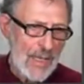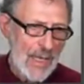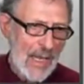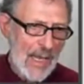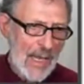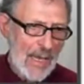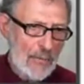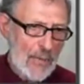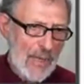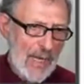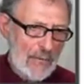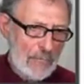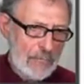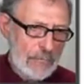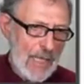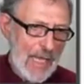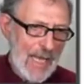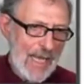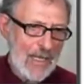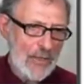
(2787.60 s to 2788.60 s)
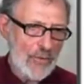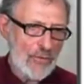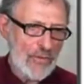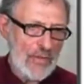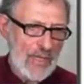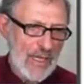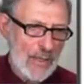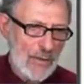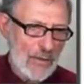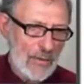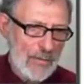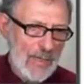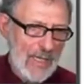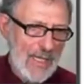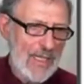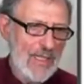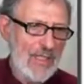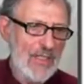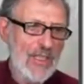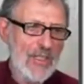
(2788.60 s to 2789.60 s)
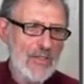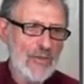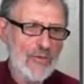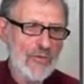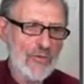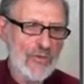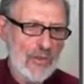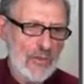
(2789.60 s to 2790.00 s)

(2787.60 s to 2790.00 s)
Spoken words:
And we have blanks, incremented, digits,